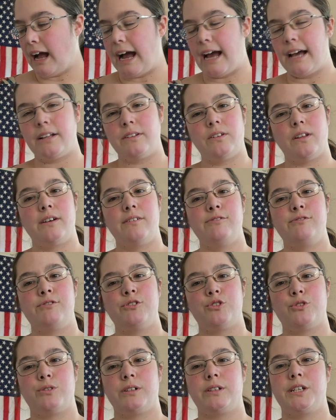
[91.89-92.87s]
I
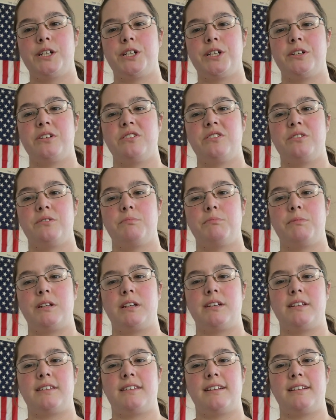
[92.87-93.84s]
love trilogies
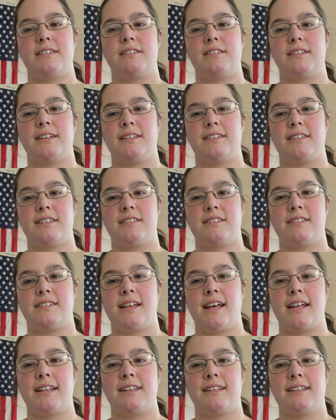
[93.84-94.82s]
because it's a
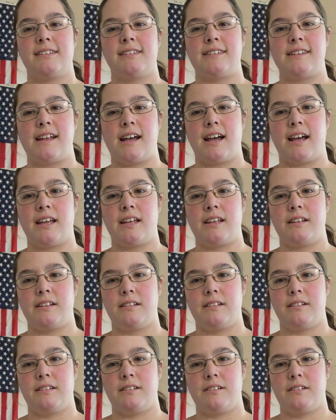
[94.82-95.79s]
set that's not
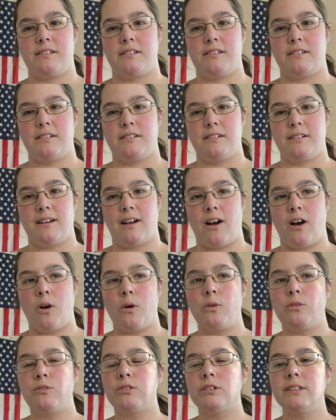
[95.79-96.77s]

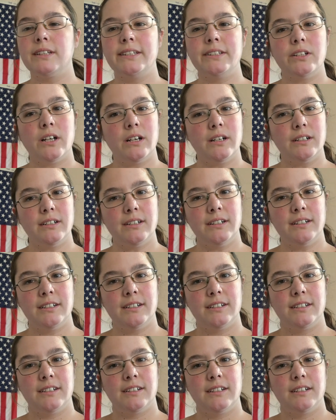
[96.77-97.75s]
overly long,
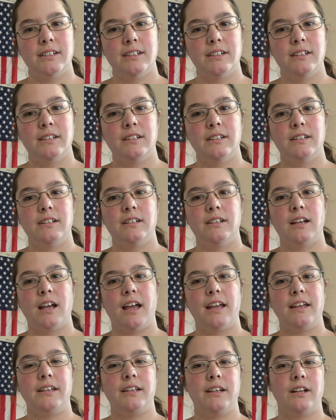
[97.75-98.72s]

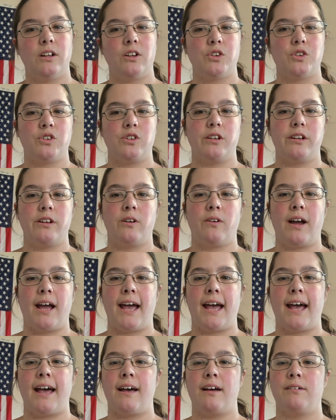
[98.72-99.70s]
so you don't
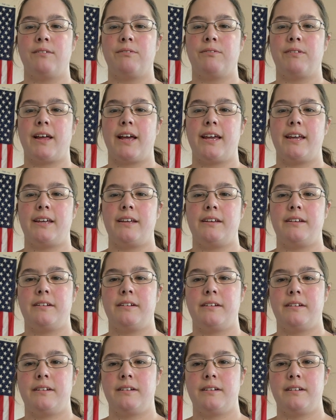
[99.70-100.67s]
have like
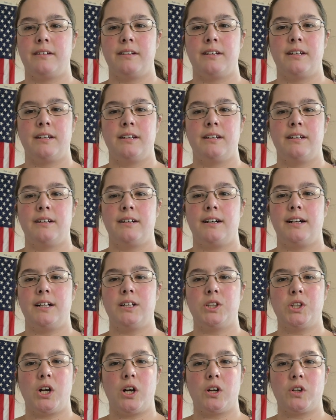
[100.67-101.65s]
a
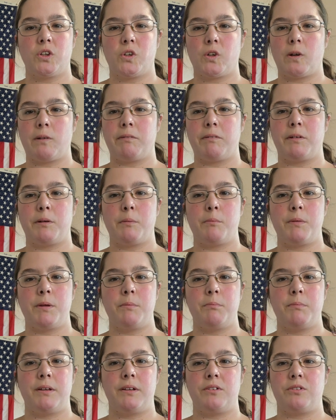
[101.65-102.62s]
long-term
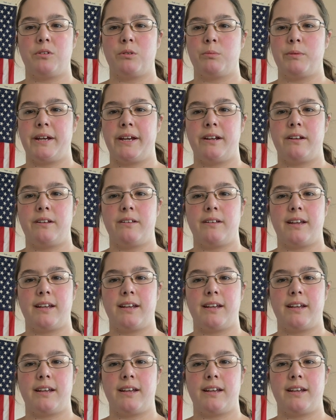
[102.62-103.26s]
commitment to read